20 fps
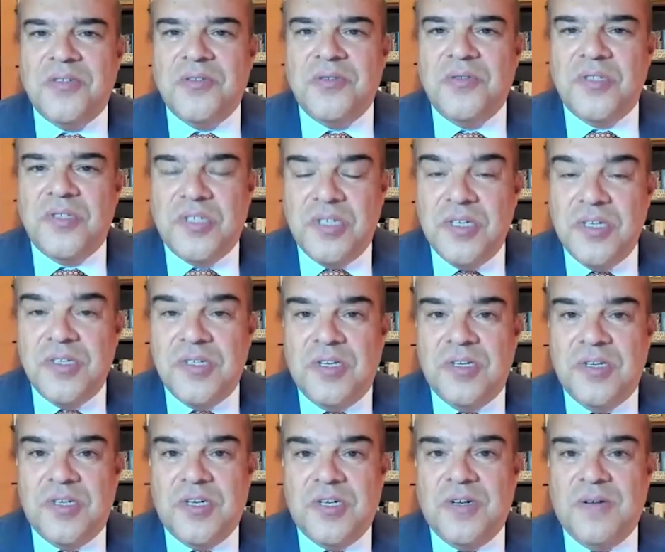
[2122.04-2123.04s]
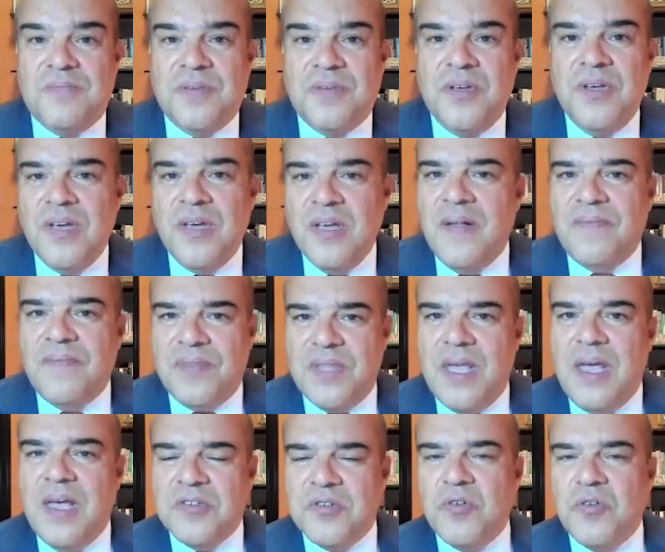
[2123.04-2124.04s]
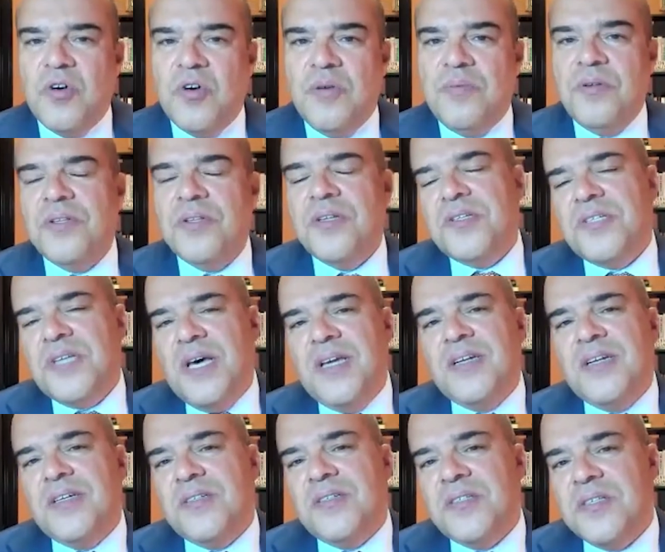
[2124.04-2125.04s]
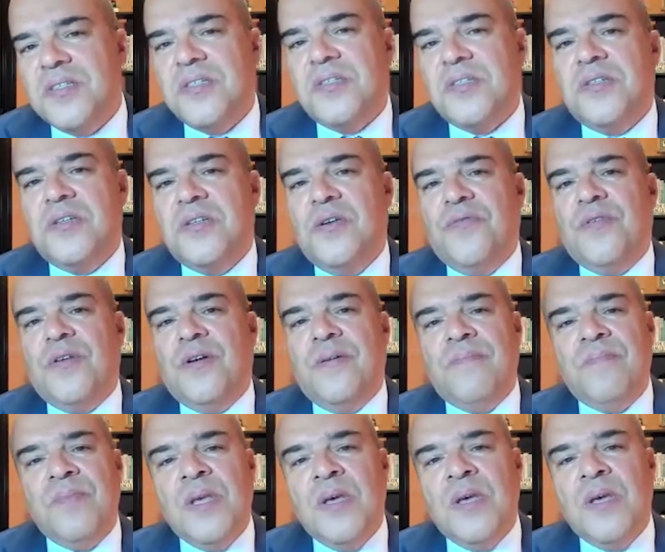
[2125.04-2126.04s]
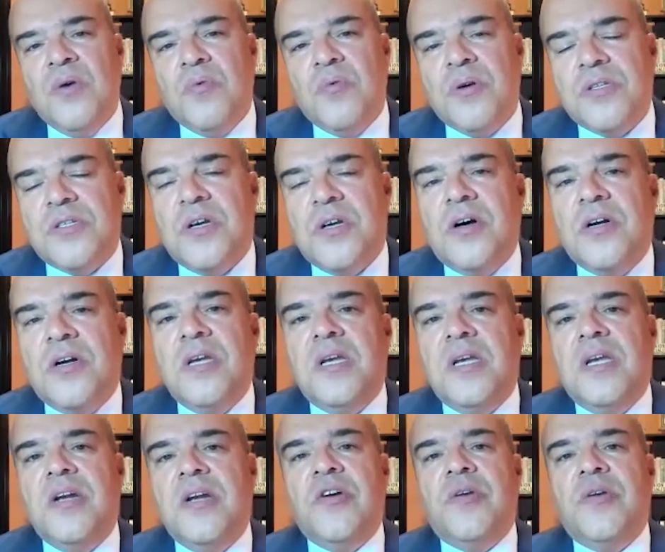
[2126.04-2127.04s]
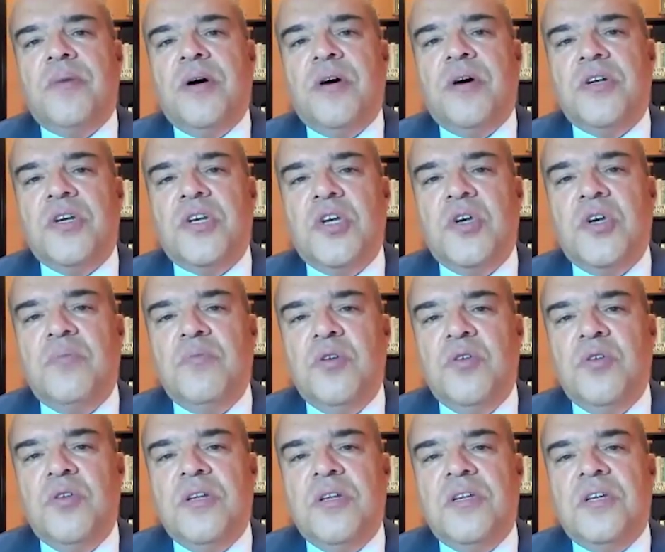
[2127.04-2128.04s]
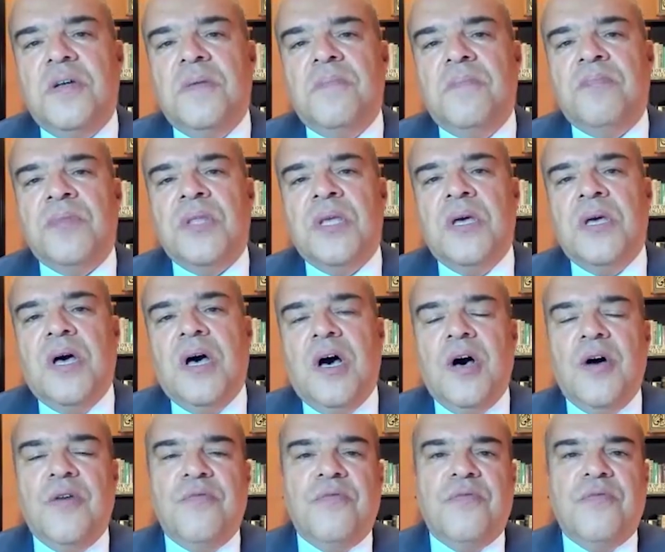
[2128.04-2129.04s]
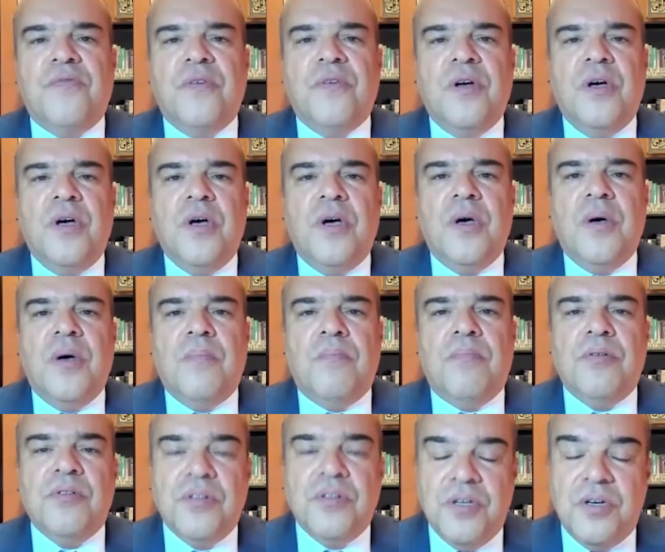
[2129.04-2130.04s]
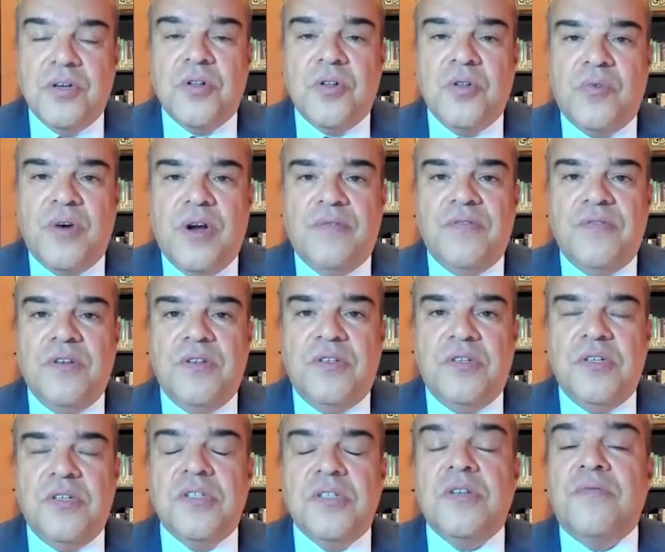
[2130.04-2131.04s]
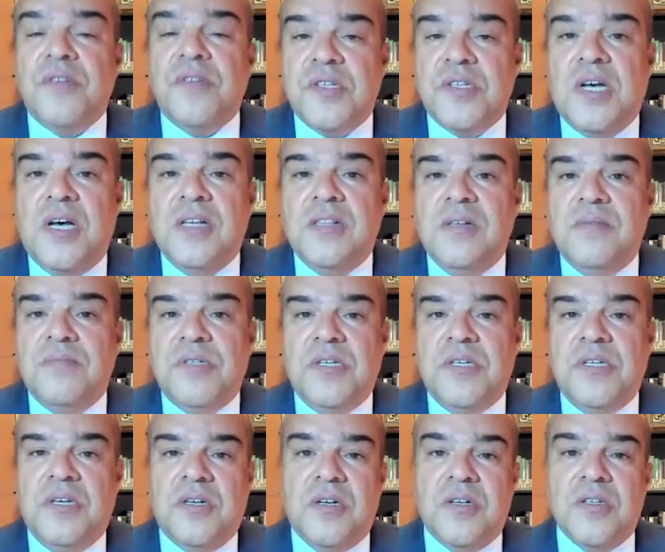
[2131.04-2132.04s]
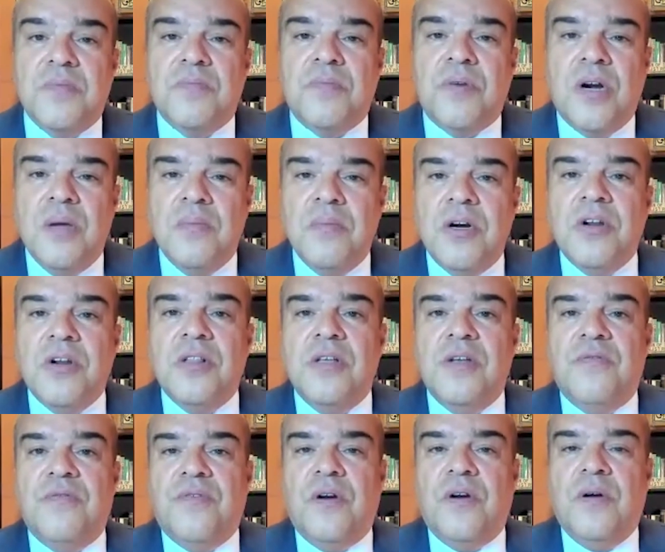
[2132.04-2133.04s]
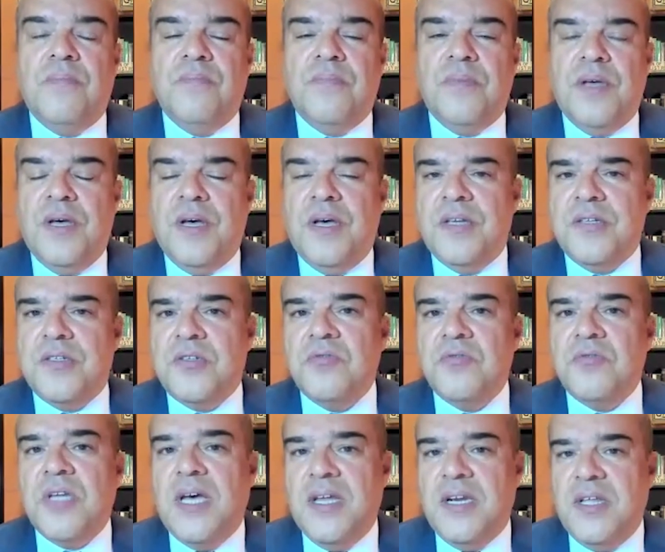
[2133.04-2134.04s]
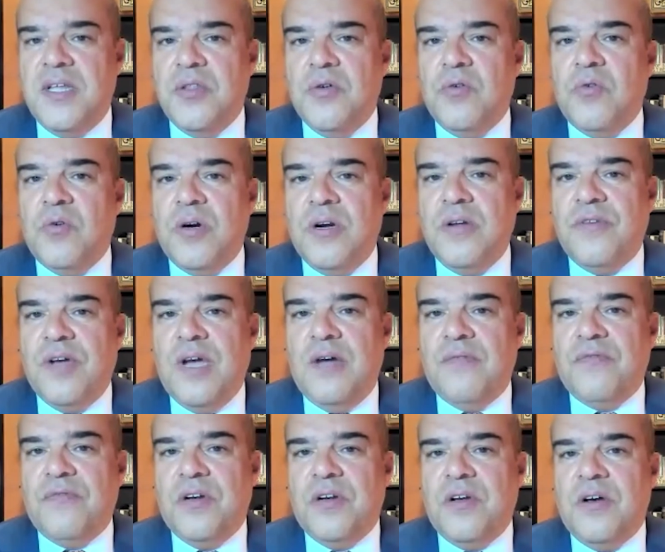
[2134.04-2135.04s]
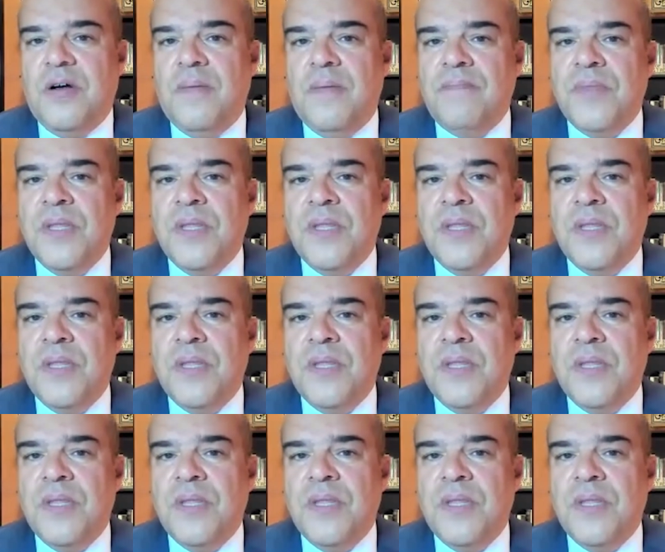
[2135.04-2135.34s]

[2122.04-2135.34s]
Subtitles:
citizenship. As horrible as that is, this is different. We're talking here about a community of political refugees, of asylum seekers, primarily from Sudan and the Horn of Africa,